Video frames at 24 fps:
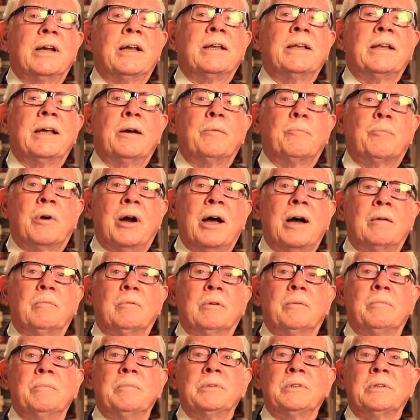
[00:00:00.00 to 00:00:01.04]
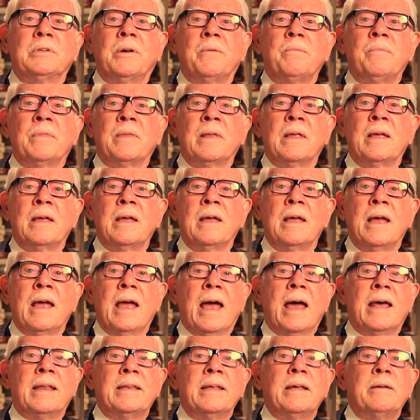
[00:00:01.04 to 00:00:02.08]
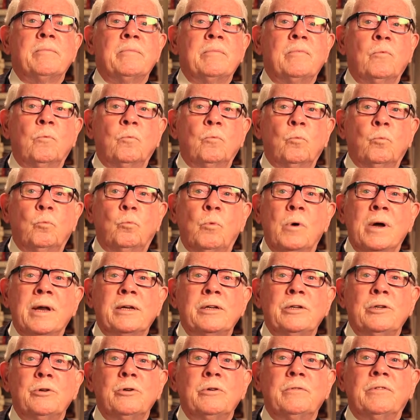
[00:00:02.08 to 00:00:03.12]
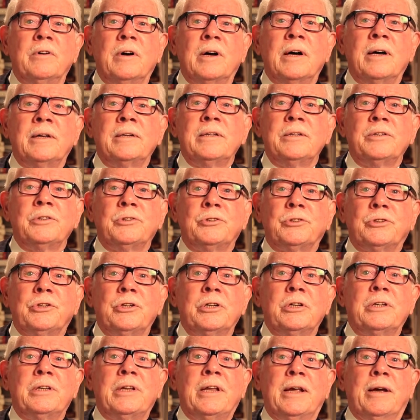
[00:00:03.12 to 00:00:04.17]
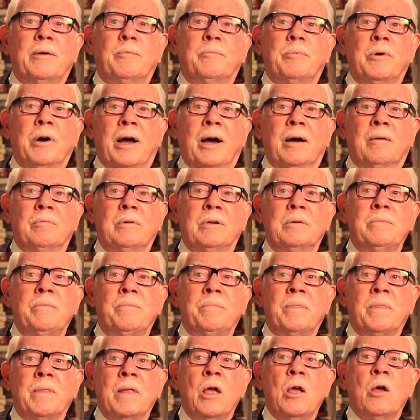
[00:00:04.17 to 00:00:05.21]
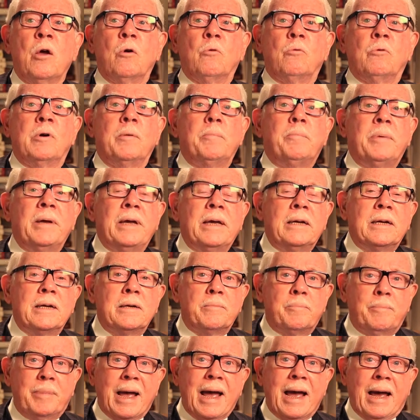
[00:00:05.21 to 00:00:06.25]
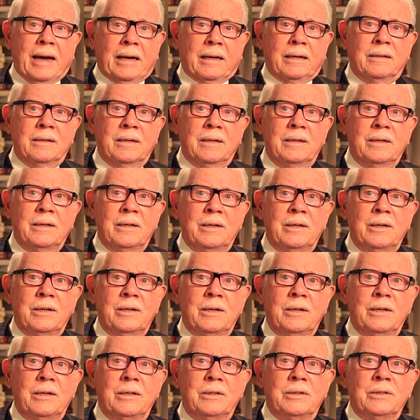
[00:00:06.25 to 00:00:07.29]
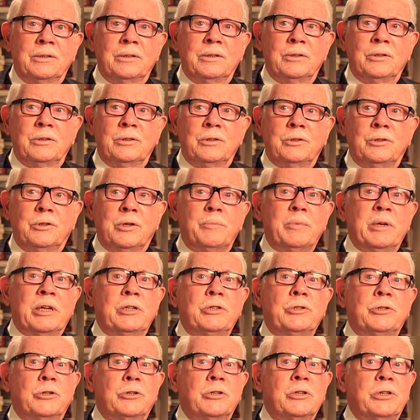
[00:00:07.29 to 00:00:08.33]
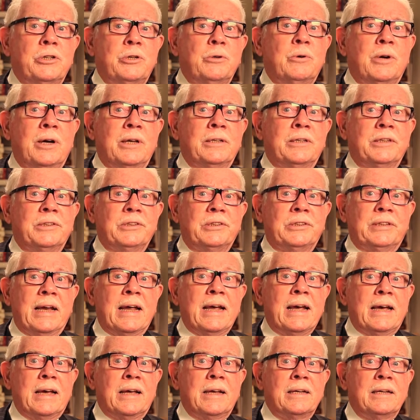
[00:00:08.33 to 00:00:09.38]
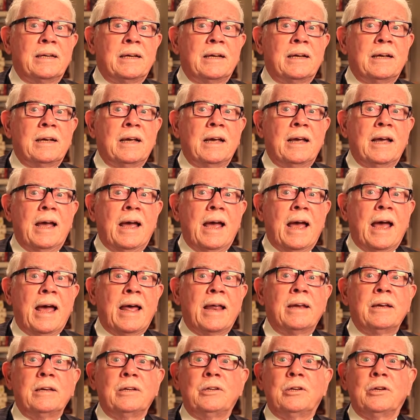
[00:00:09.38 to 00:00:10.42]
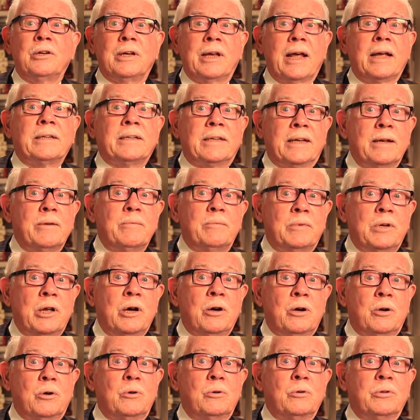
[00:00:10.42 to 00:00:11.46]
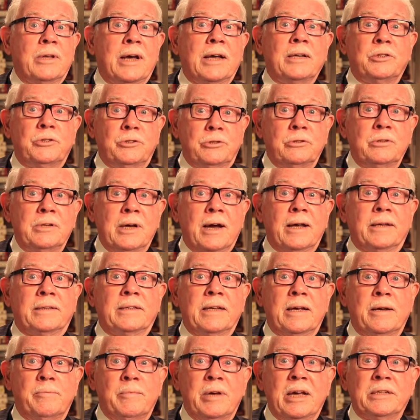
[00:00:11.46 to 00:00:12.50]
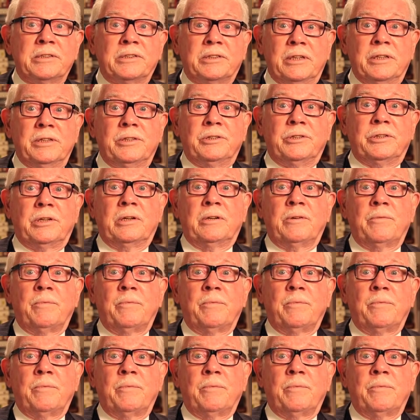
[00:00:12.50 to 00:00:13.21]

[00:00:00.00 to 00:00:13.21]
and their problems, and then when you've understood their problem, repeat it back to be sure you understand and to let them know that you got their message.